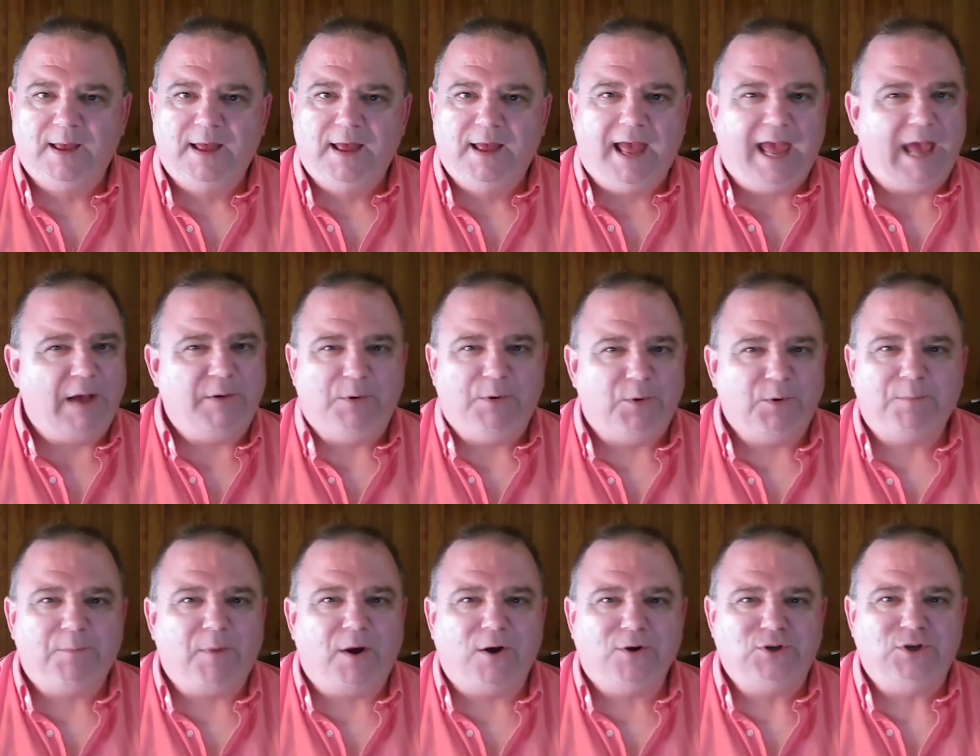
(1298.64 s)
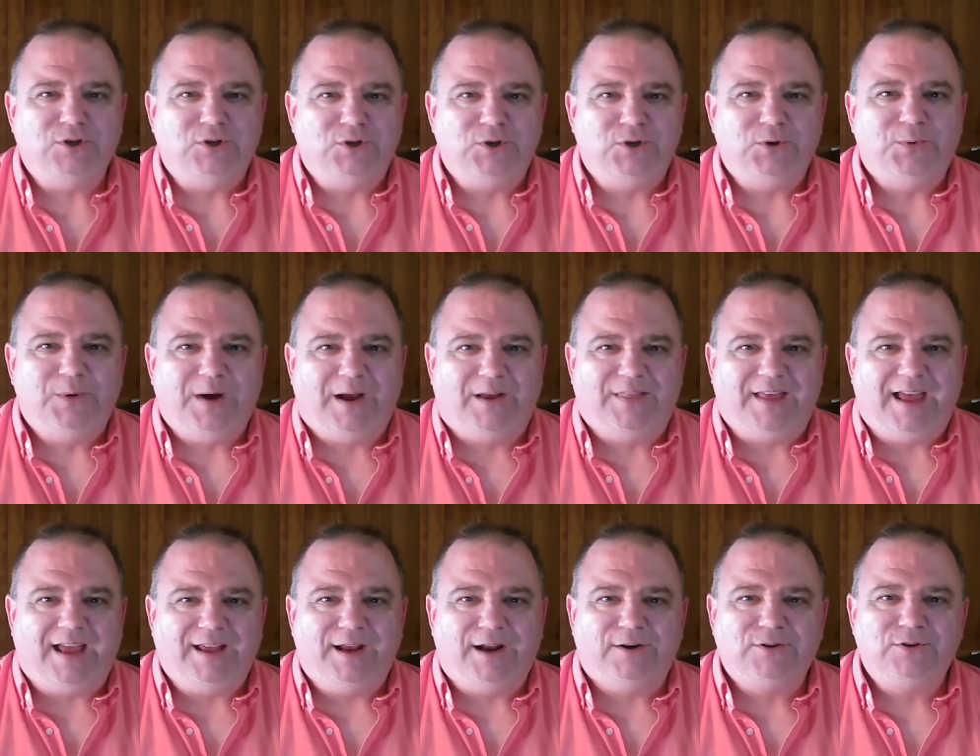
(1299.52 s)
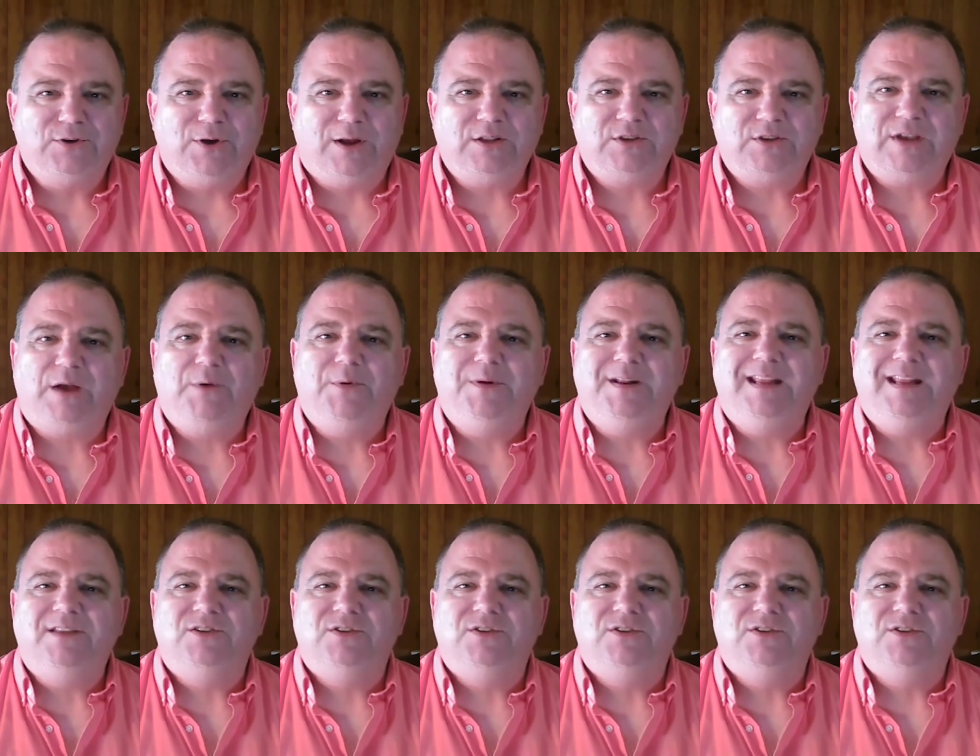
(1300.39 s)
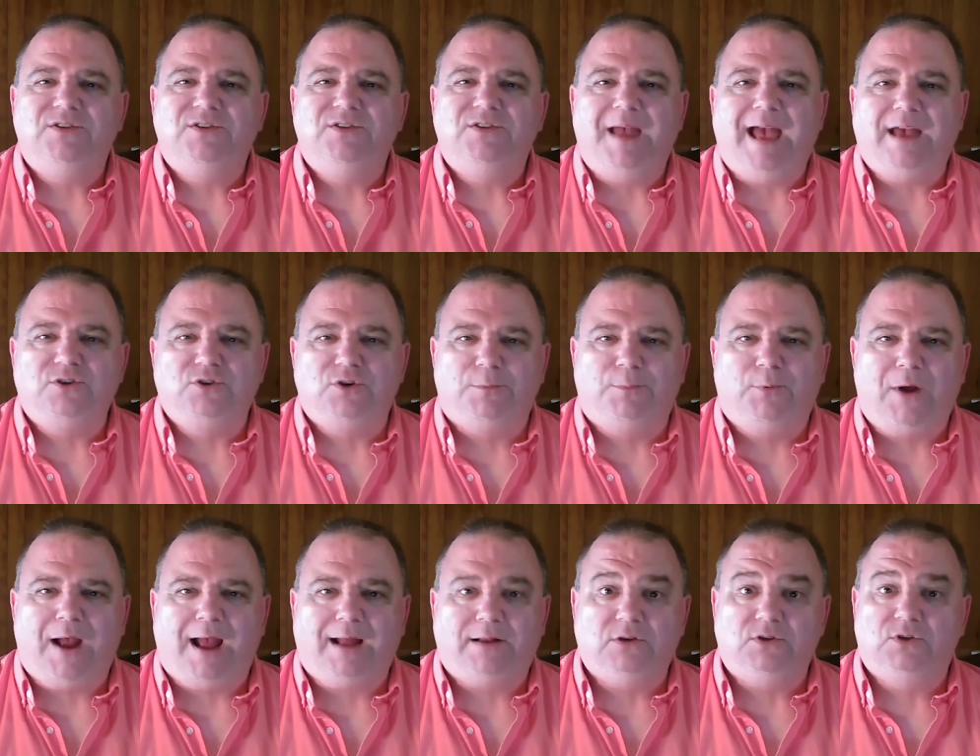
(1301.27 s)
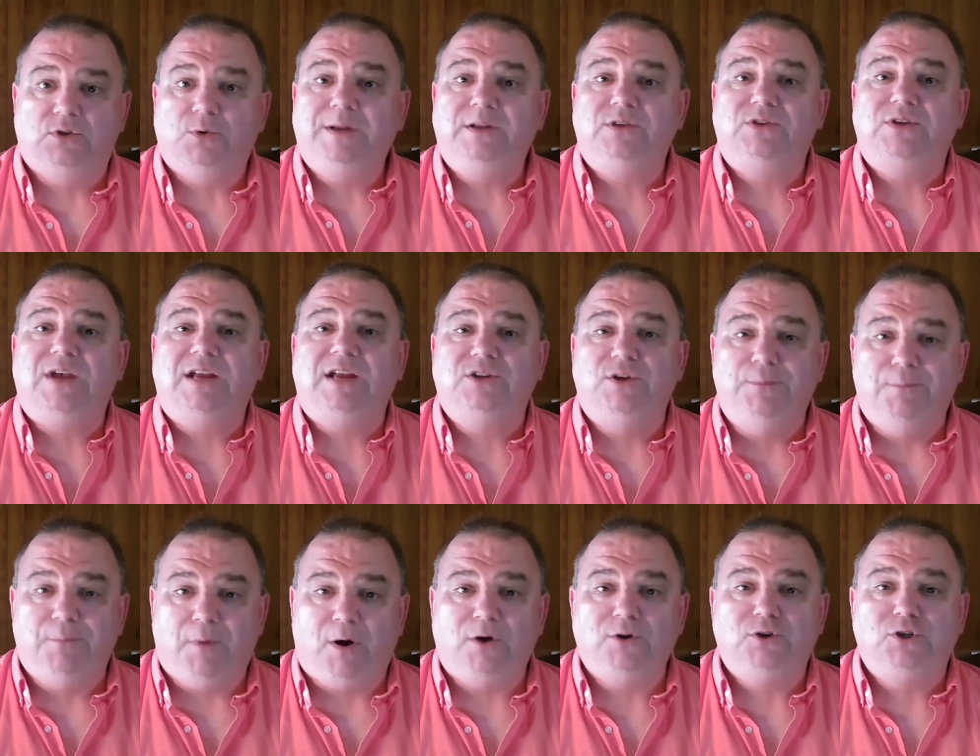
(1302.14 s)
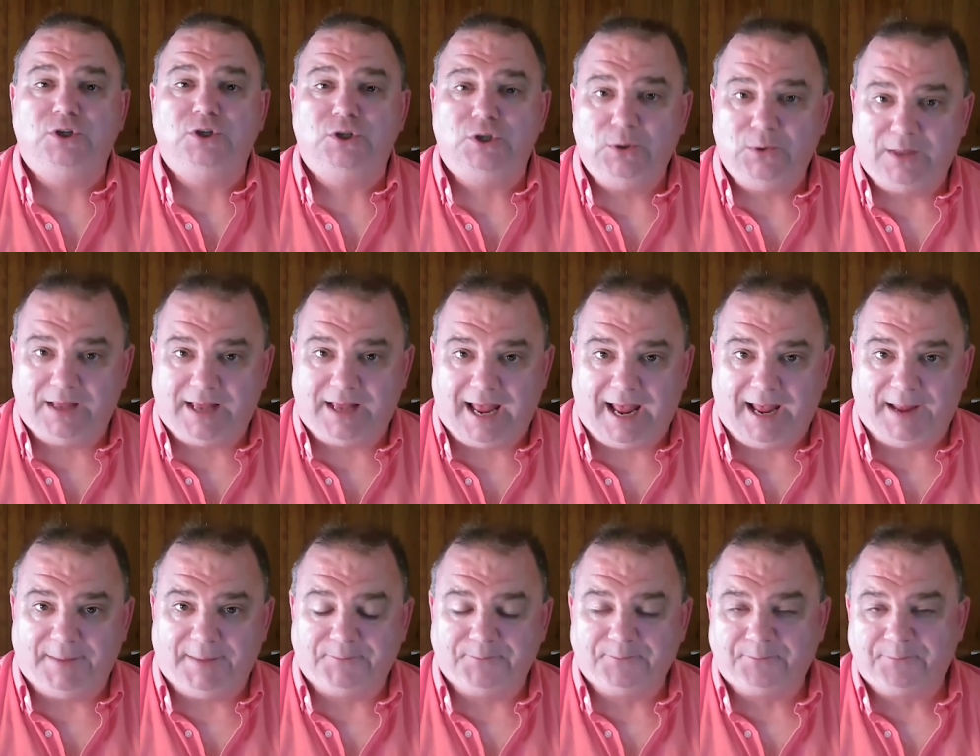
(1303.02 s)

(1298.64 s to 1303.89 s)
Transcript: and we weren't marching too well that year. So I decided we need some extra practice. So we decided to march to the game.